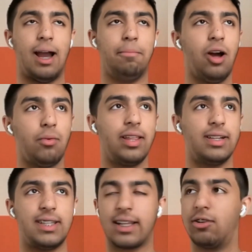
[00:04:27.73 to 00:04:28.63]
I'm not really
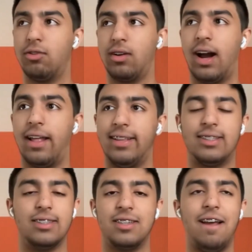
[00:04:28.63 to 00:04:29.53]
a technical guy.
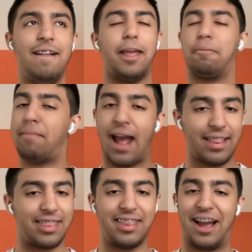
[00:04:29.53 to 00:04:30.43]
This is like
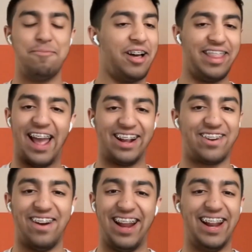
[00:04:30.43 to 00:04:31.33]
math. I'm not that
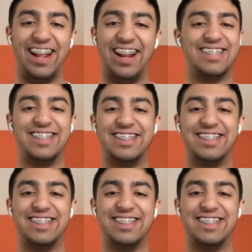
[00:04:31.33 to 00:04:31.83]
great at it.